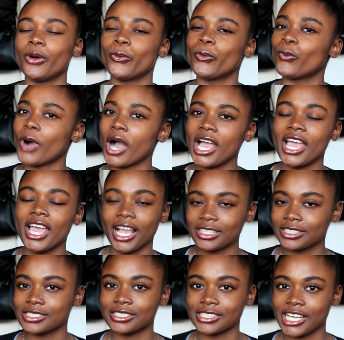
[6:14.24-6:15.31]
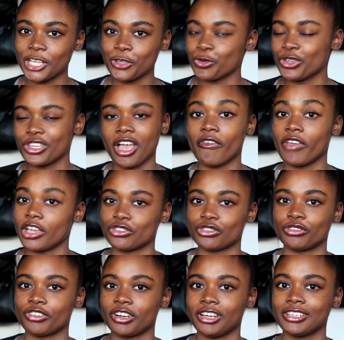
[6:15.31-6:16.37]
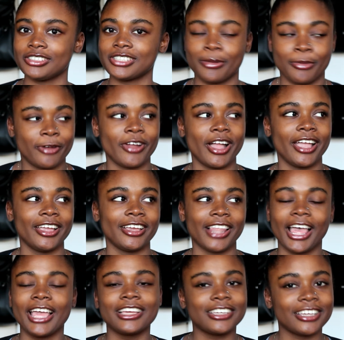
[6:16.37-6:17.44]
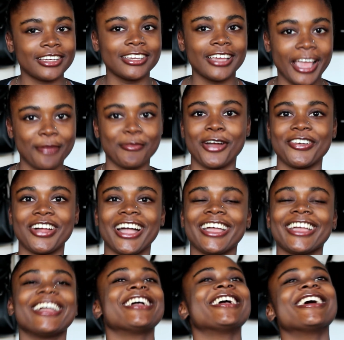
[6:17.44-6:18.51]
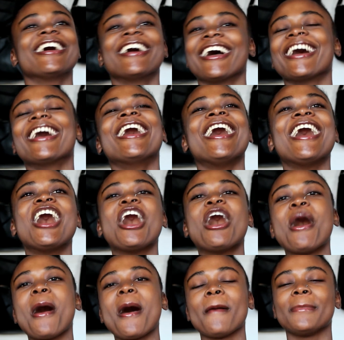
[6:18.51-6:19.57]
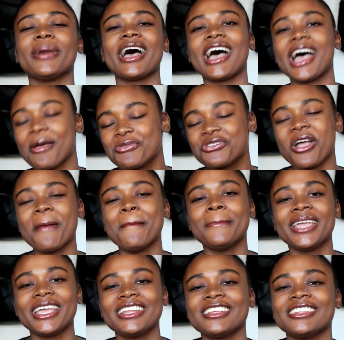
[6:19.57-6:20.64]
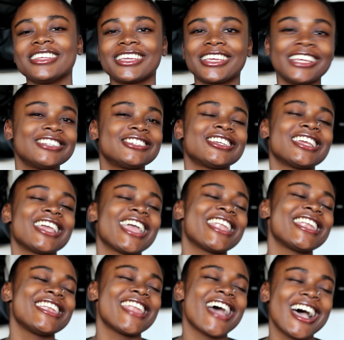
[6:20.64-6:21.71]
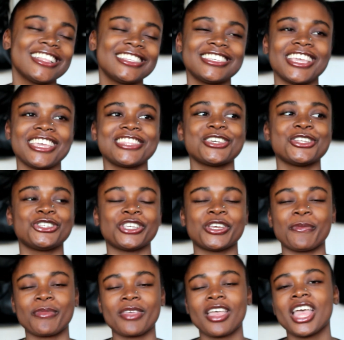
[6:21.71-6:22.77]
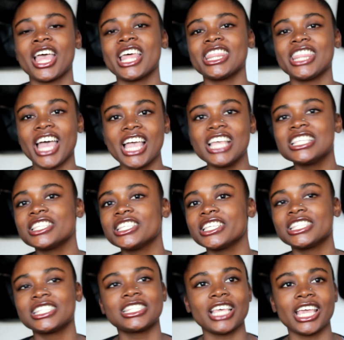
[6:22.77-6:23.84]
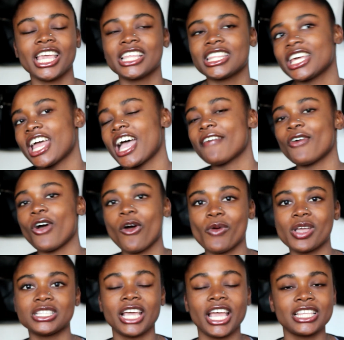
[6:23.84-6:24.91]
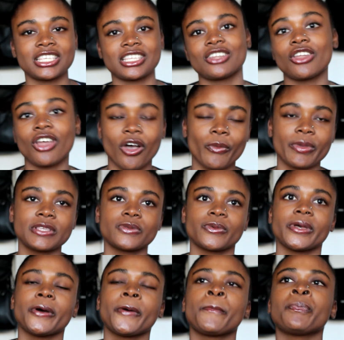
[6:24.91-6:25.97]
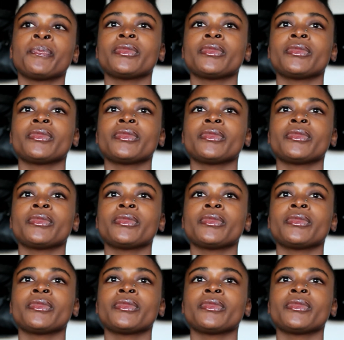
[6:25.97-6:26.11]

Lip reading: Why exercise when you can have extra fries? Am I right? Like, am I right? But abs are made in the kitchen and not in the gym. That is the saying that I have always hated and always will.